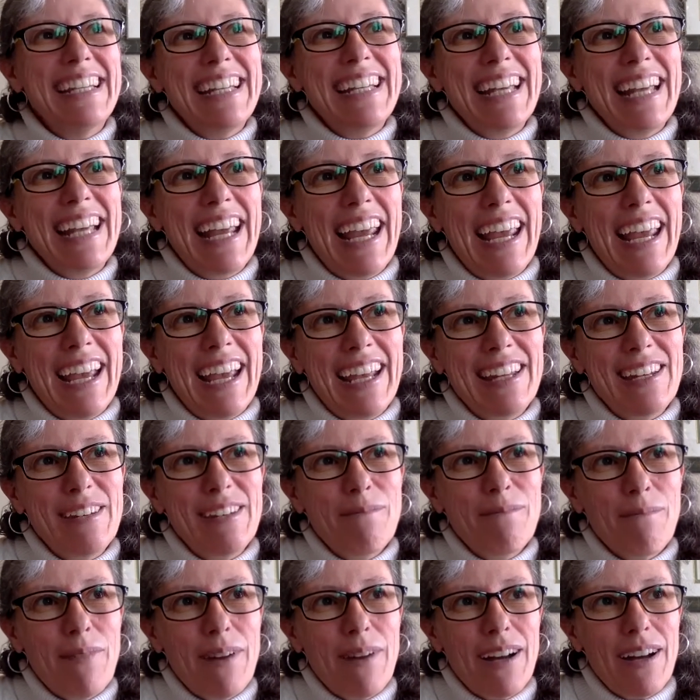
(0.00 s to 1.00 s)

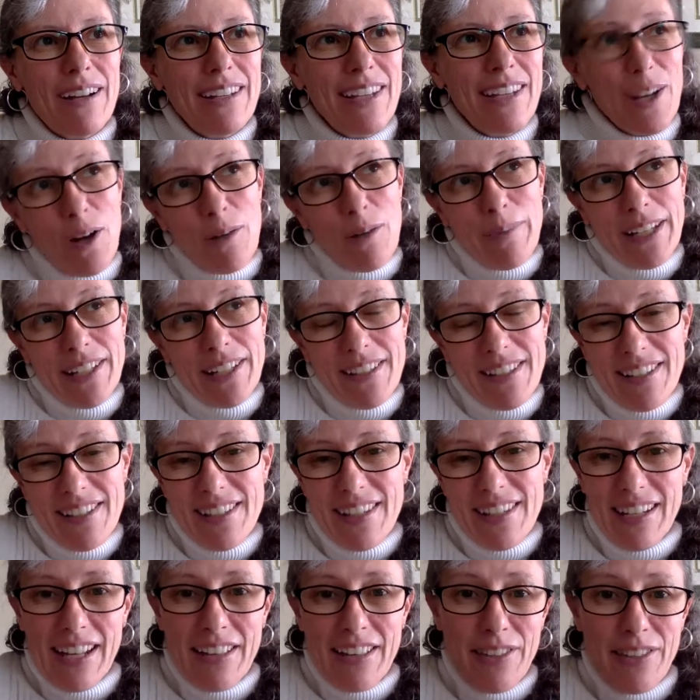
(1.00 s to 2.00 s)
And, I basically
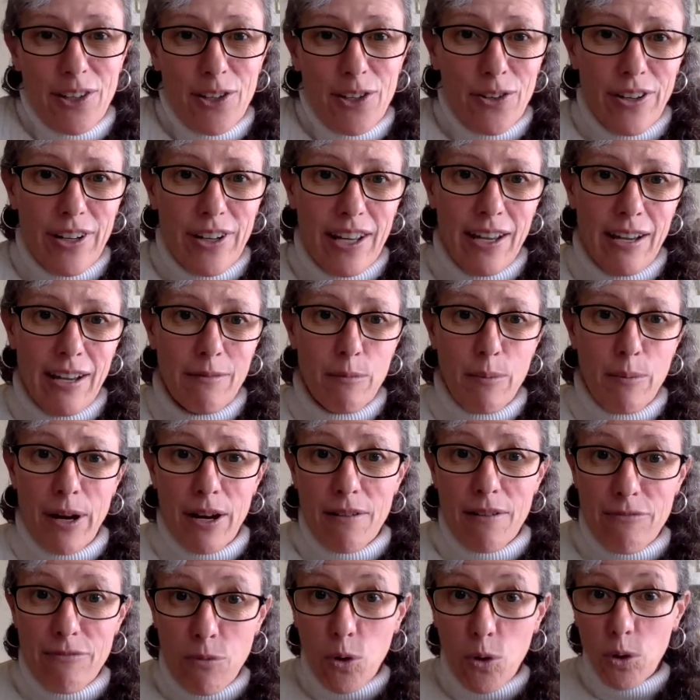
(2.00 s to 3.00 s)
said, I think you're going to have about
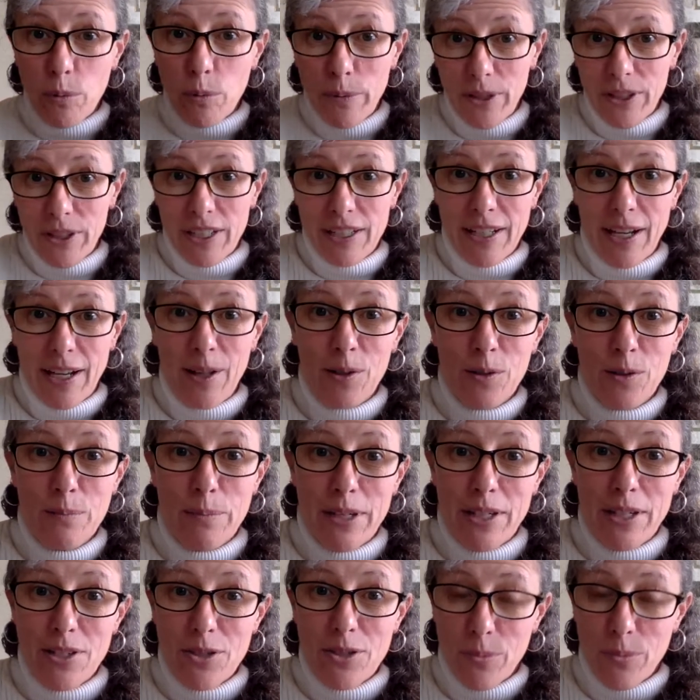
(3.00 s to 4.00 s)
a $4 million
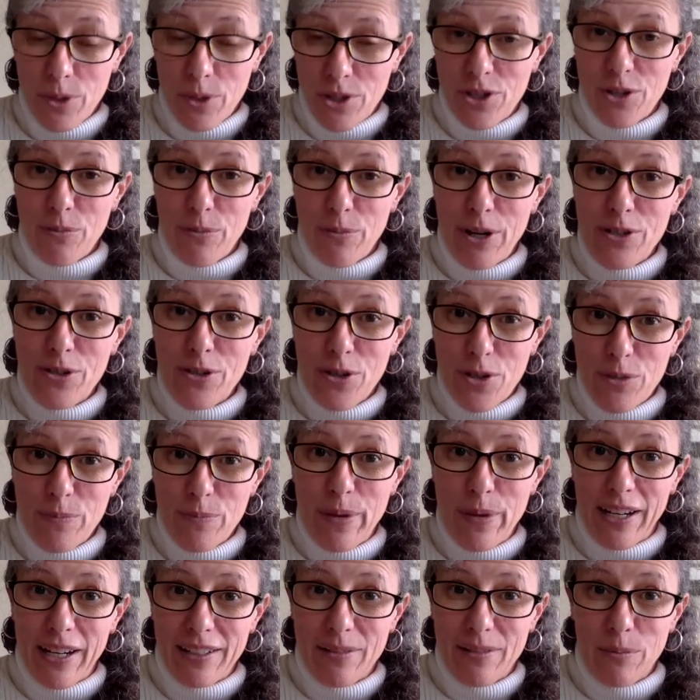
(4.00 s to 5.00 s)
miss, which in
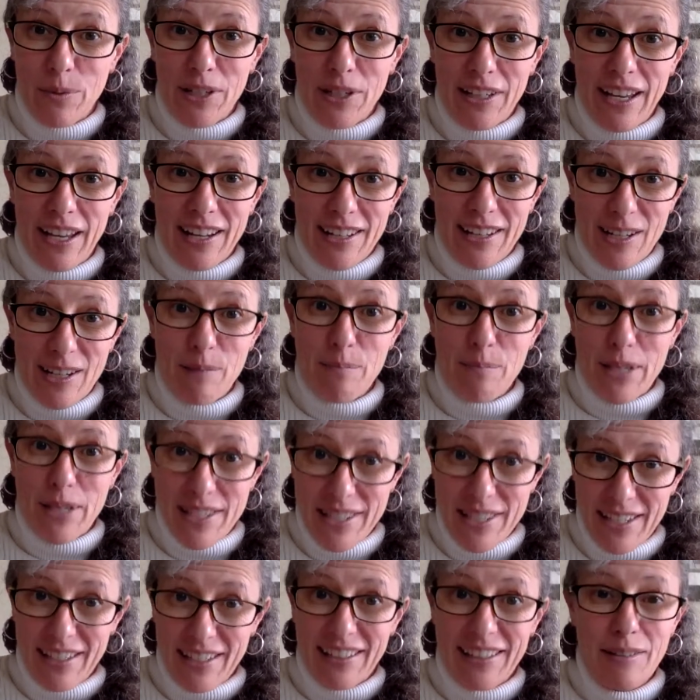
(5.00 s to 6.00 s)
retrospect, we ended up
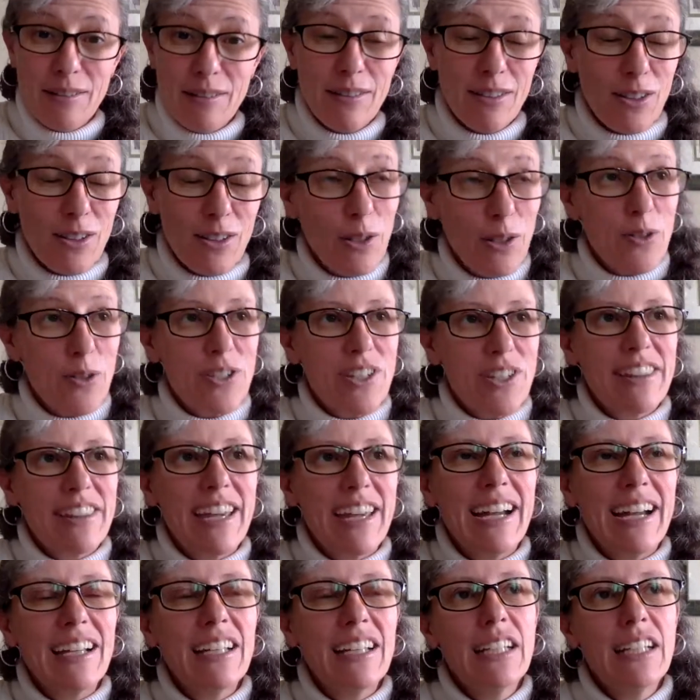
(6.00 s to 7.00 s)
missing close to
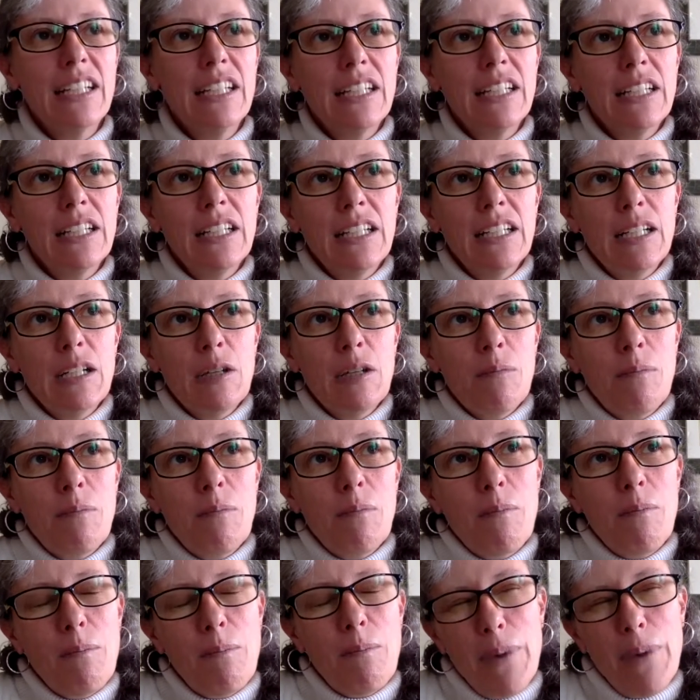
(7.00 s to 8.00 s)
that.
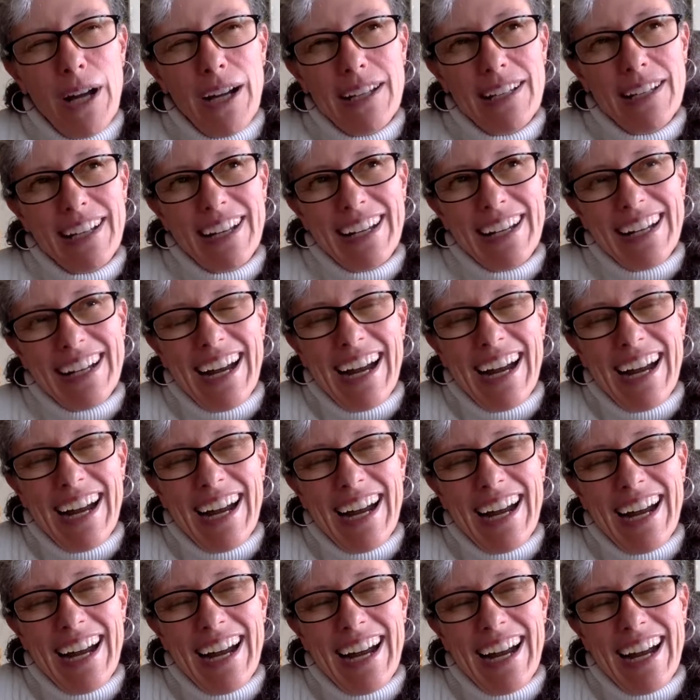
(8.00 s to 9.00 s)
But
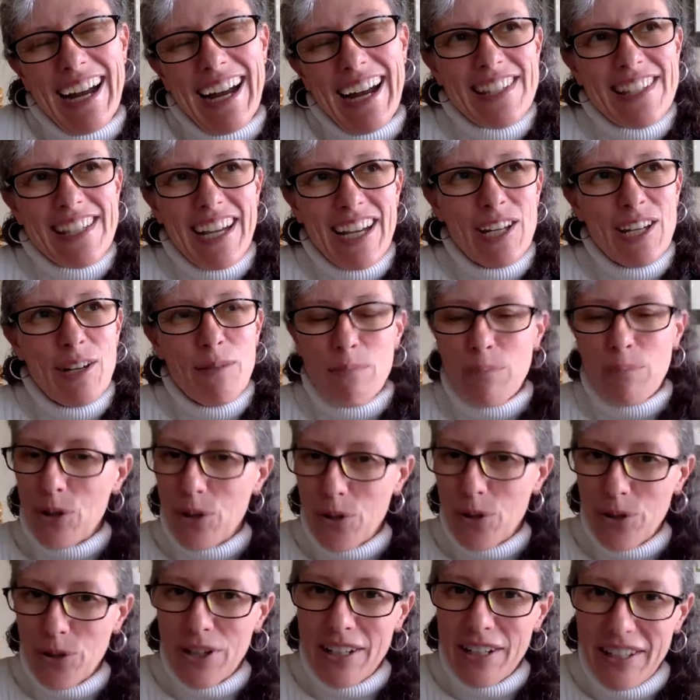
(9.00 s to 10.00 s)
I just kind of
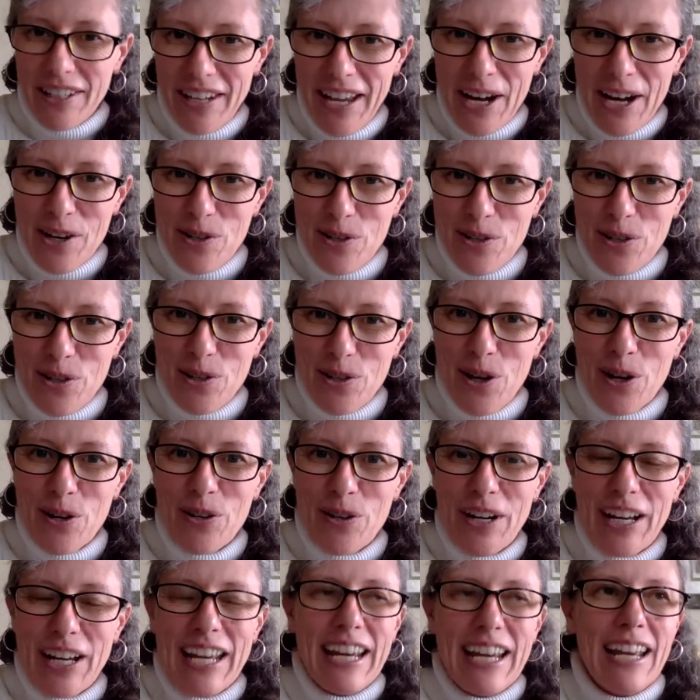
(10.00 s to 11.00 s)
blurted it out,
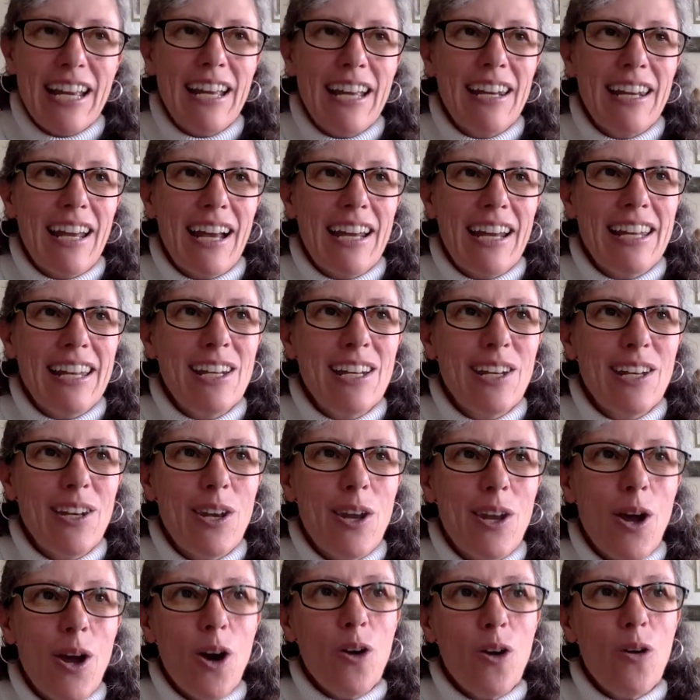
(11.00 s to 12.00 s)
and I didn't
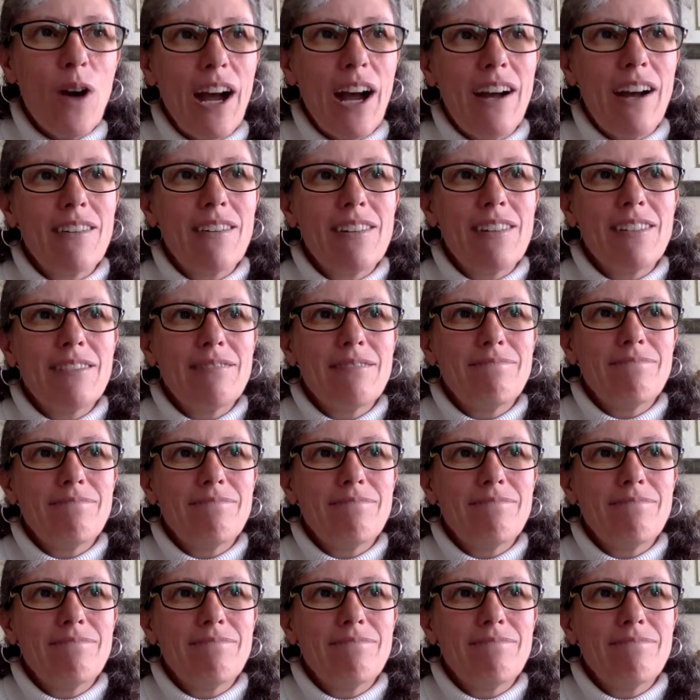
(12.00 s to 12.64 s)
know how to